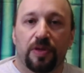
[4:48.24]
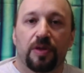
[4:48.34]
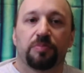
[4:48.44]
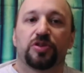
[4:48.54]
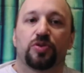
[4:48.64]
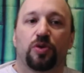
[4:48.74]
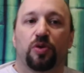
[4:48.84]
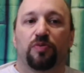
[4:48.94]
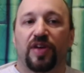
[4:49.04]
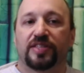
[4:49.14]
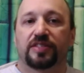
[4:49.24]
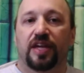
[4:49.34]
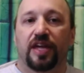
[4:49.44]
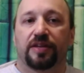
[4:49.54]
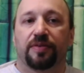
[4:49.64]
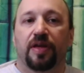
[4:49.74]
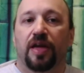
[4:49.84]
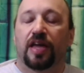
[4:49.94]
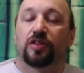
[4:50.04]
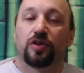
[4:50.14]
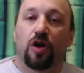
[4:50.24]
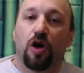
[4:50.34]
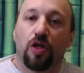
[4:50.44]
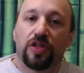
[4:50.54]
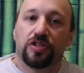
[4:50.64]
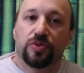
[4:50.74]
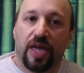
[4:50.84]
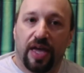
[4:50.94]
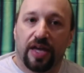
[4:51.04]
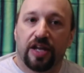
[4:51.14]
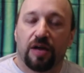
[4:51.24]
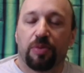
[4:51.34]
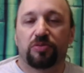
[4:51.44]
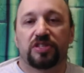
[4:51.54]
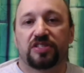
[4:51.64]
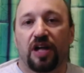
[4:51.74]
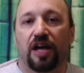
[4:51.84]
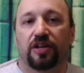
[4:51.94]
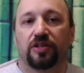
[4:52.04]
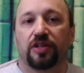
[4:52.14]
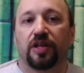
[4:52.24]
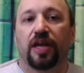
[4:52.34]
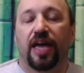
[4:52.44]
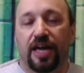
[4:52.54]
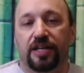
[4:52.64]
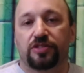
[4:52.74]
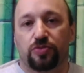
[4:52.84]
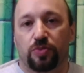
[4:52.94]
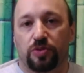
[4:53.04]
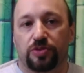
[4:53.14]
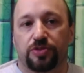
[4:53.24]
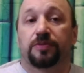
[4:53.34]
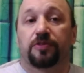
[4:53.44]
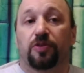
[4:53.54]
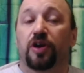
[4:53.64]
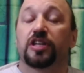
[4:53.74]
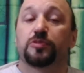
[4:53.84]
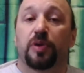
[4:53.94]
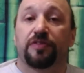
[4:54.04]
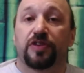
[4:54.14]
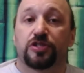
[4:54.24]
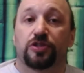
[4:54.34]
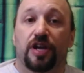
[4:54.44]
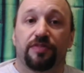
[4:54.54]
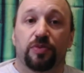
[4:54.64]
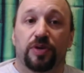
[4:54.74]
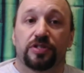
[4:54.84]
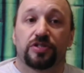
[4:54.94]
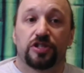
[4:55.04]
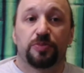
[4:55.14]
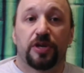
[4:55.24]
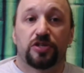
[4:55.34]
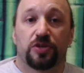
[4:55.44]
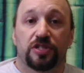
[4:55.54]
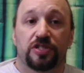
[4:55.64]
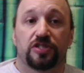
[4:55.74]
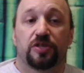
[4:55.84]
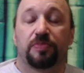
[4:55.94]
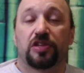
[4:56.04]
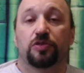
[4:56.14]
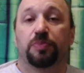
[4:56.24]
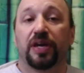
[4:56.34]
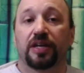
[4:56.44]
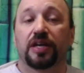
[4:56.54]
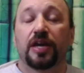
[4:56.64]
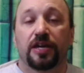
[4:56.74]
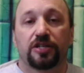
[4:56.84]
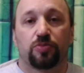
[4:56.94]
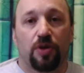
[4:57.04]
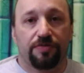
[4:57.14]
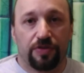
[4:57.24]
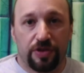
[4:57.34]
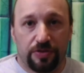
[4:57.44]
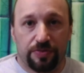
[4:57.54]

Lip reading: be sure to investigate and learn all that you can about the style and its rules. Karate is beneficial to everyone. Just make sure the system that you pick is right for you.